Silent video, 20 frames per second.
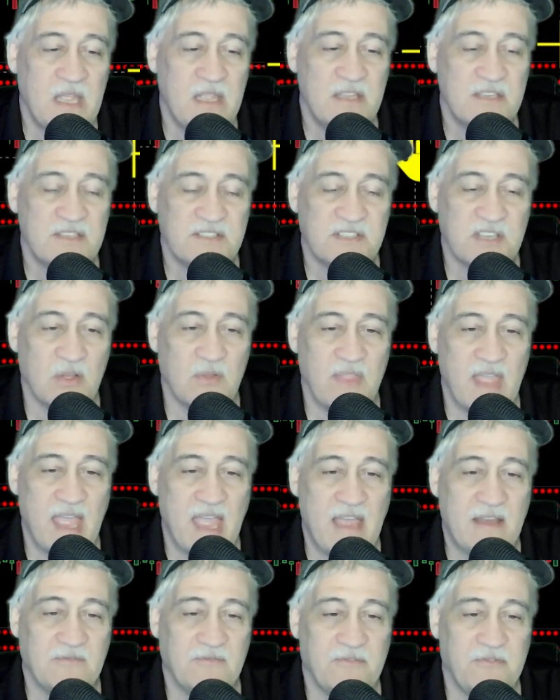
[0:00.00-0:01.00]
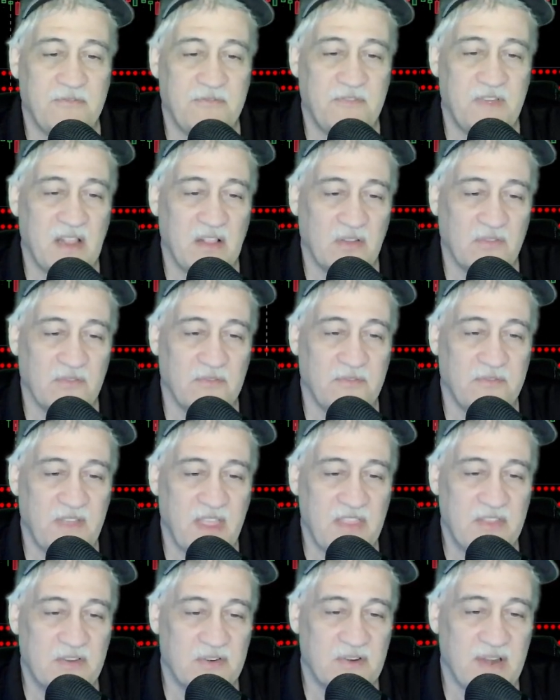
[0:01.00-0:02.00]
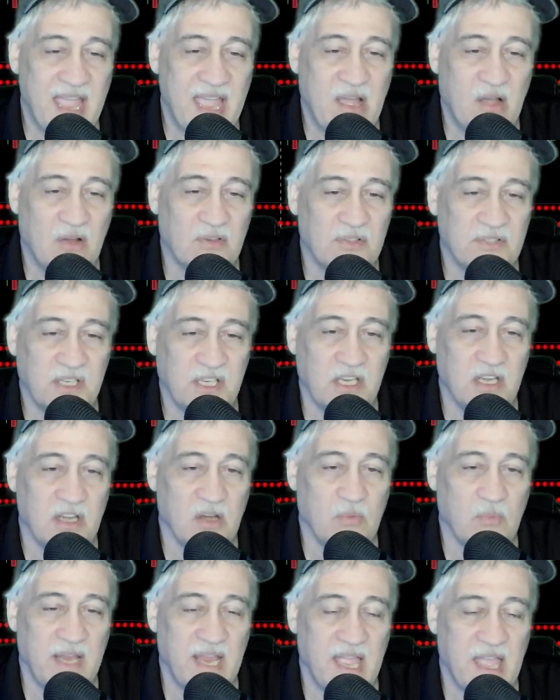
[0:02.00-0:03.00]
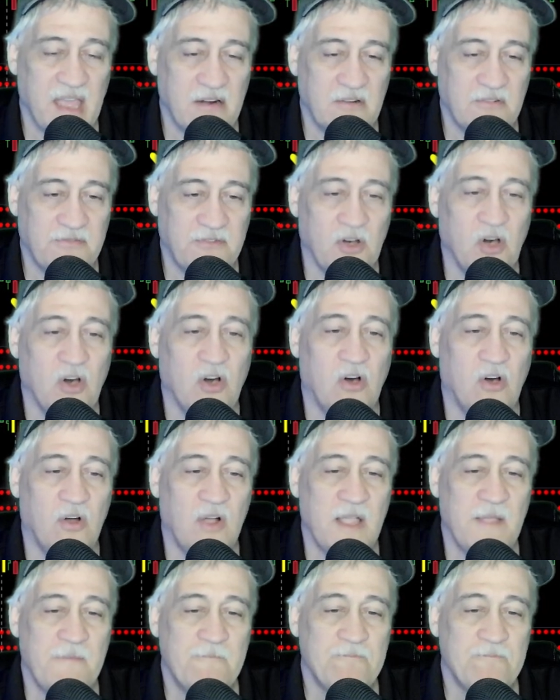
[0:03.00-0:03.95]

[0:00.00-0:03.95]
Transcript: So that feathered out. We had a fall.